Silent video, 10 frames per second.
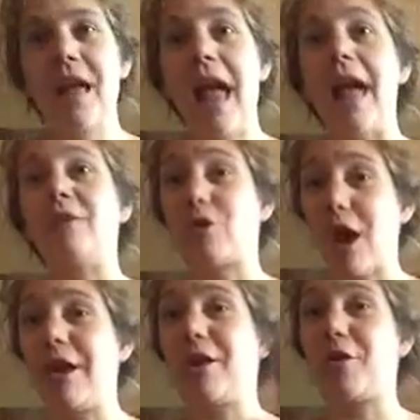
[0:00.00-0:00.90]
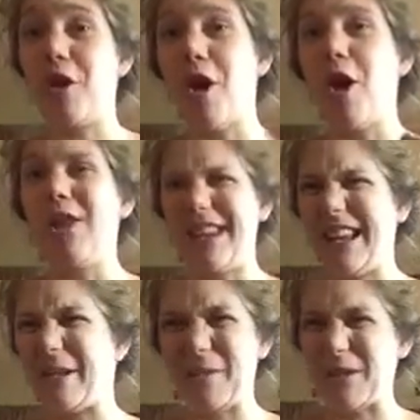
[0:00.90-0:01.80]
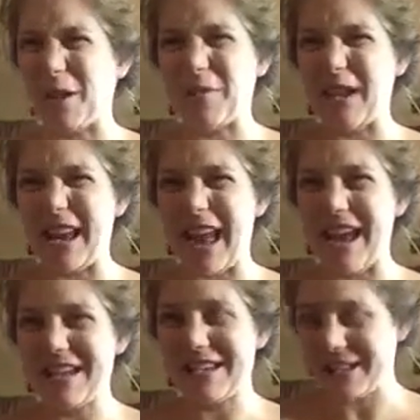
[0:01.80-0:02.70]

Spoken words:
and trying to crawl and getting pissed off that he can't.